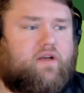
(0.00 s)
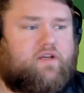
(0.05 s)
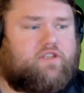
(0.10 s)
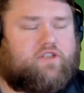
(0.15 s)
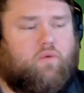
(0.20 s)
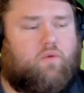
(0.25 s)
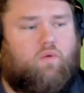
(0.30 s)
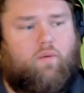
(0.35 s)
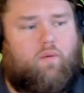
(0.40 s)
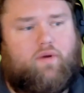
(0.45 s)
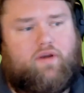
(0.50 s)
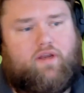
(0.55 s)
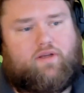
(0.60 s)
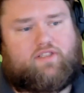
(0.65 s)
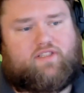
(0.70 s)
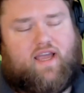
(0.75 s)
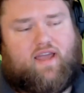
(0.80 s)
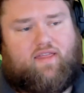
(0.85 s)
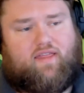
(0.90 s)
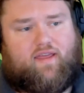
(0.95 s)
So what would you
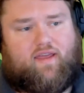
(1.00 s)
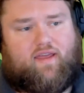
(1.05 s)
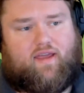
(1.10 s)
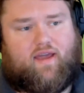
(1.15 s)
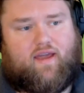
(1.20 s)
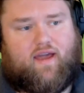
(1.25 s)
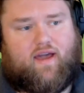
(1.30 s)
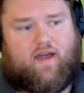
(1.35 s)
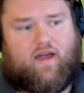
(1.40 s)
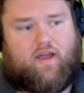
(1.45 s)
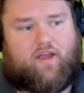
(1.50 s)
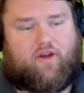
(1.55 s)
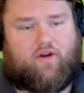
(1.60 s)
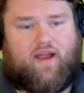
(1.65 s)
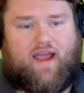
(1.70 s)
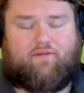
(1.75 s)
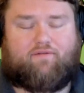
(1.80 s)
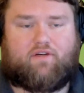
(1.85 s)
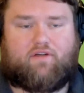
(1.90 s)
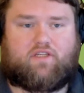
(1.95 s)
say the
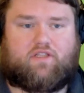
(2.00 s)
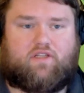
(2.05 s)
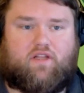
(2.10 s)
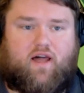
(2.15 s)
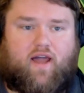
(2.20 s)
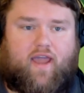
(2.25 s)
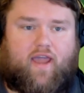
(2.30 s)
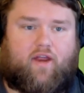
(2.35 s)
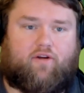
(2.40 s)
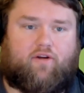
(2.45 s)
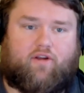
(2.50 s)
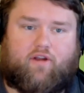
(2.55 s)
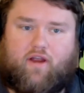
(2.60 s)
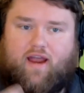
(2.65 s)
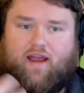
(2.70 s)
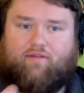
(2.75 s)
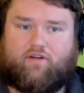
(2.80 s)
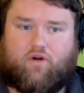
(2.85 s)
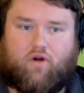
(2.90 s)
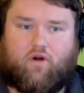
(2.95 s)
your average client or
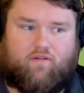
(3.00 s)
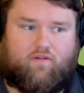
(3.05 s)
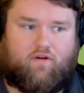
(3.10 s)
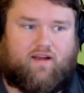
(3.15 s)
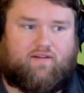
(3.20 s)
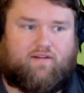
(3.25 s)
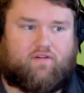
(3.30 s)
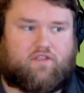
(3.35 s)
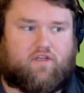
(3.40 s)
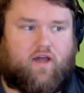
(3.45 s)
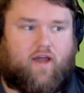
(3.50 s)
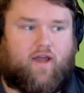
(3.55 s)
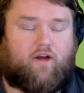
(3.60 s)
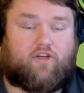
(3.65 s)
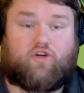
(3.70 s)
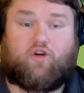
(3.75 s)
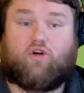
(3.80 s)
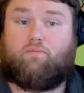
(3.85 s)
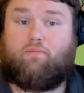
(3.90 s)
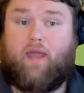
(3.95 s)
your avatar of your average client,
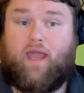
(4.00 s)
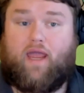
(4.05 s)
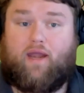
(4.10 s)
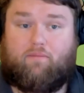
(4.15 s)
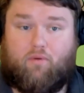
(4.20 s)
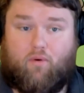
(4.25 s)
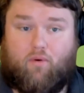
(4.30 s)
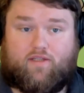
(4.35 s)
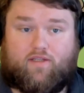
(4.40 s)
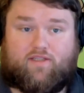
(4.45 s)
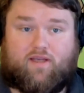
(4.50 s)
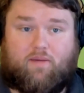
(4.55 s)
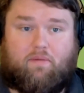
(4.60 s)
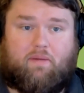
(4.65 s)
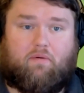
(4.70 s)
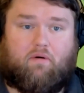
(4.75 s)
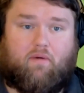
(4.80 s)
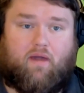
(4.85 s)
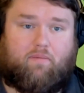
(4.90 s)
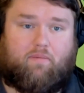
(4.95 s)
or certain pain points that
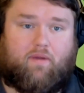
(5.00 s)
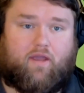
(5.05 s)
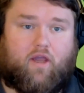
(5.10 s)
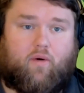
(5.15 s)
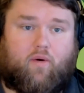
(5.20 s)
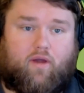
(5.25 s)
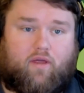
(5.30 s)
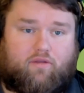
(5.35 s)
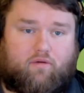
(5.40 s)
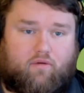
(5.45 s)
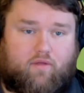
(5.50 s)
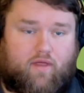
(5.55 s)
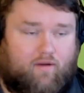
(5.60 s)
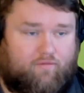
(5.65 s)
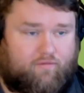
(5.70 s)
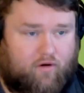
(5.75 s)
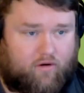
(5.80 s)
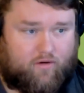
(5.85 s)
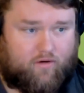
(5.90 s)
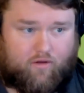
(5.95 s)
people might be going through, that
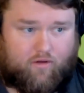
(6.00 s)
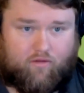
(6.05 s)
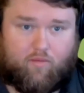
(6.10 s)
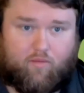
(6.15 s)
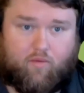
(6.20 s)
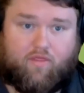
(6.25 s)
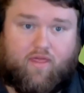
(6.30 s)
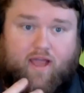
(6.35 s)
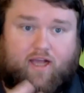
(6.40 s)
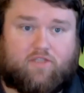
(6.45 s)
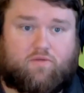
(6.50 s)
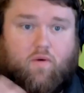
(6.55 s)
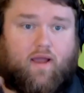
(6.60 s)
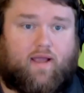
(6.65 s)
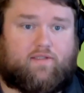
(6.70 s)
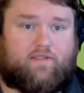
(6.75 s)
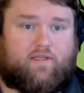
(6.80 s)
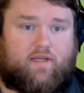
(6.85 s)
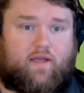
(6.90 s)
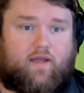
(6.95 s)
if they're dealing with
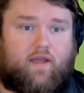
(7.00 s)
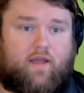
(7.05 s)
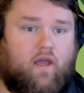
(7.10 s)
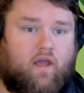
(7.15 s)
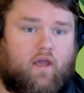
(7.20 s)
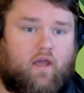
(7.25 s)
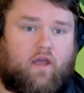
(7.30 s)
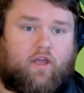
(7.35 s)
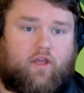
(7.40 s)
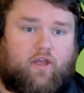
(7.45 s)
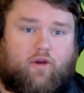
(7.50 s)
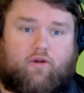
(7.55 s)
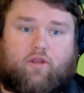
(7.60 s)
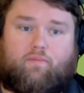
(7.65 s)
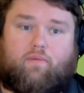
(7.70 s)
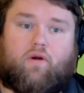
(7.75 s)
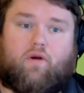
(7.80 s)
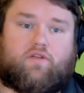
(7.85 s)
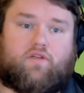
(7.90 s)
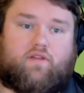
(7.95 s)
XYZ, you're
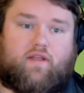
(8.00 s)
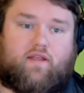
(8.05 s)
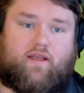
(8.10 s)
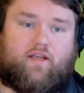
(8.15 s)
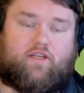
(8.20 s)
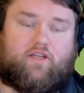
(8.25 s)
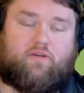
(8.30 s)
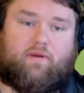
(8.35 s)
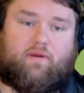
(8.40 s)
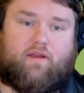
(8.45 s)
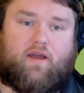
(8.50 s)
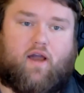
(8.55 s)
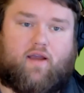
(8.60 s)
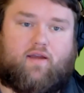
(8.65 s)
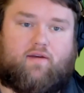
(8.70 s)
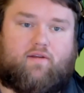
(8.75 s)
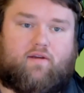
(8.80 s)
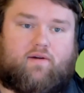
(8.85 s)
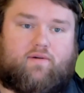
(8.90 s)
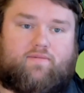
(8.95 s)
the person that they should be
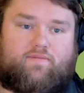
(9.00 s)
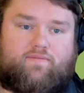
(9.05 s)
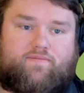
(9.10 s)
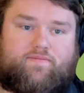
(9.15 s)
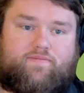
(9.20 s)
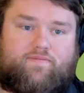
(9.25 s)
talking to?